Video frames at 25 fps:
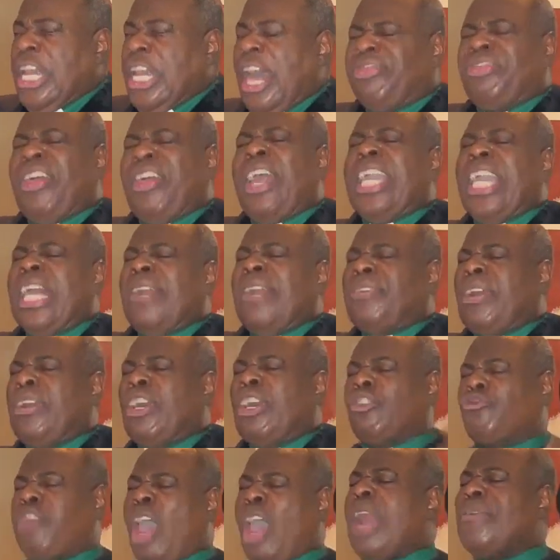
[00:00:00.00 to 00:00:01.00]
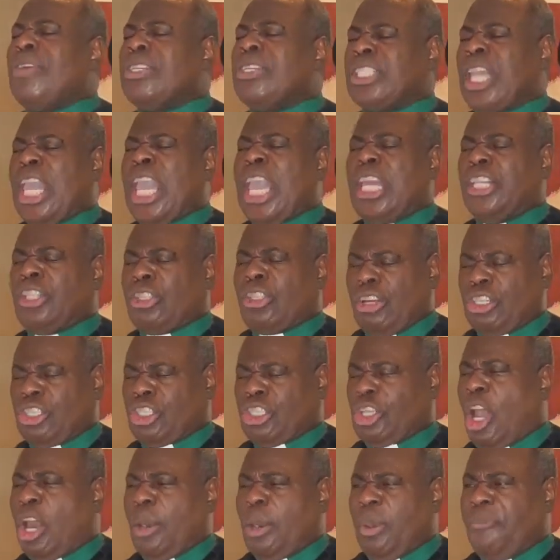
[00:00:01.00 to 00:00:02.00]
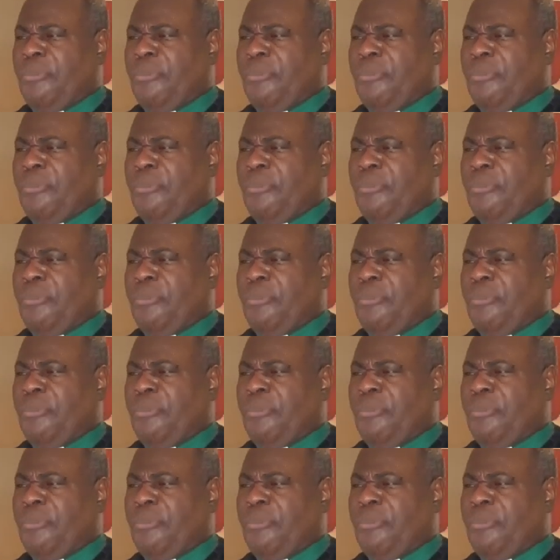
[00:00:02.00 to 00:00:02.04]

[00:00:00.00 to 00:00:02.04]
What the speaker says: That thing hit him from the crown of his head to the sole